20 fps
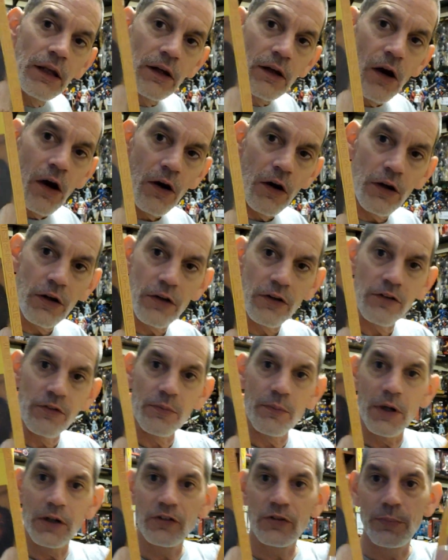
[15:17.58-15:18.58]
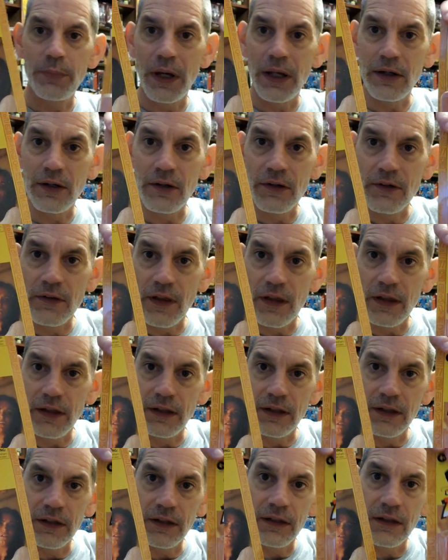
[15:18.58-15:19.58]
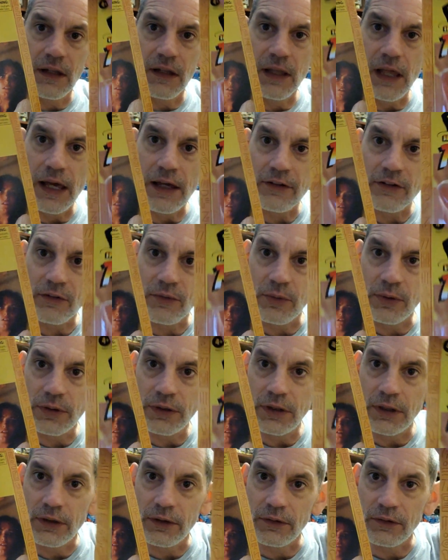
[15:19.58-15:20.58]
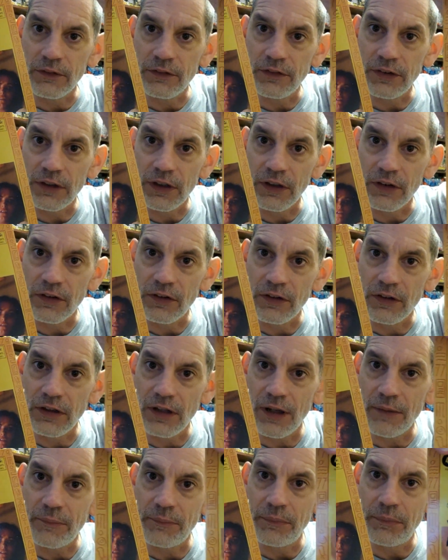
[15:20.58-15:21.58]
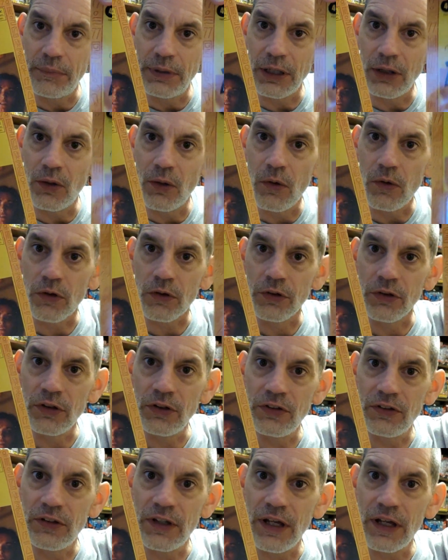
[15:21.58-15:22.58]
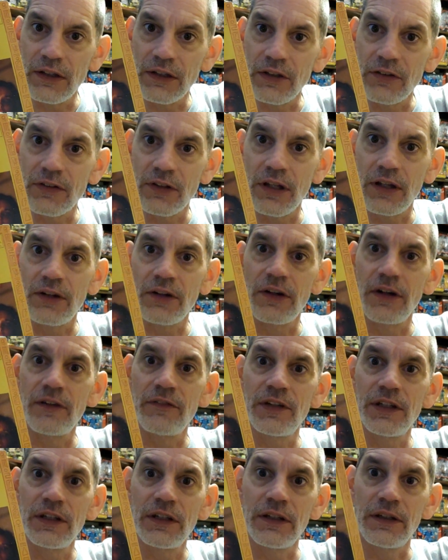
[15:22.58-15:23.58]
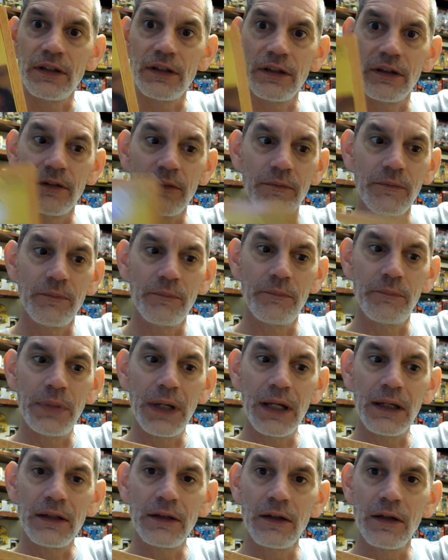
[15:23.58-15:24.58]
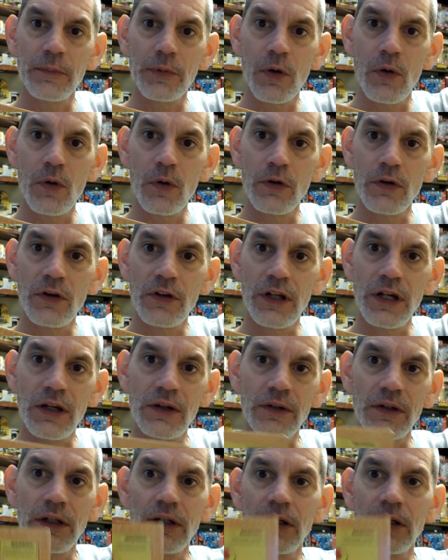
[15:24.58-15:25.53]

card is much better than the last one. I don't know if you can see that big old crease down the center of it and banged up corner down